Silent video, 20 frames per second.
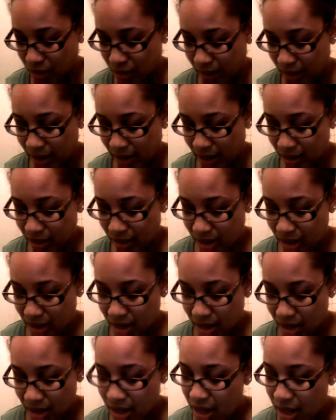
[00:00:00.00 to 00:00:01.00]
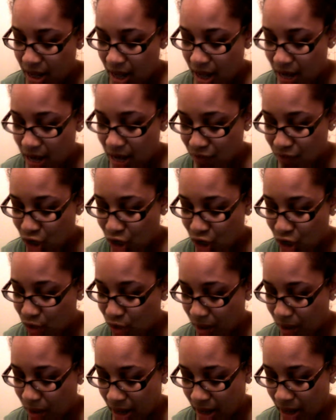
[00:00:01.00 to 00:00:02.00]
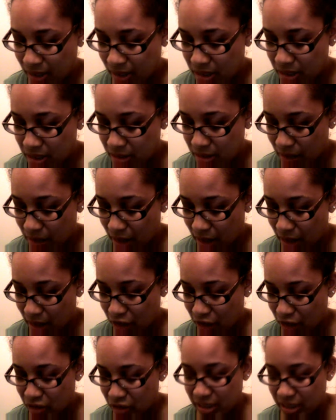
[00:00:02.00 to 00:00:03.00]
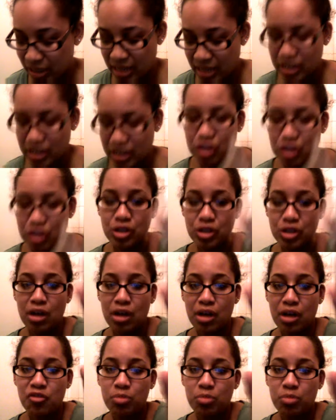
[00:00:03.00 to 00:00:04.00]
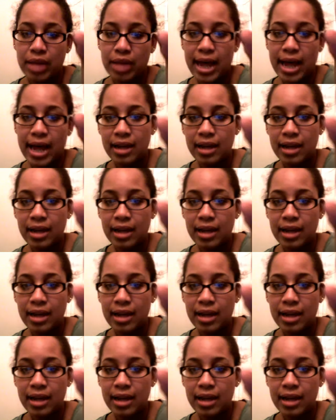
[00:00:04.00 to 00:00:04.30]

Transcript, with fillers: lengthen and volumize my lashes, and it's in soft black.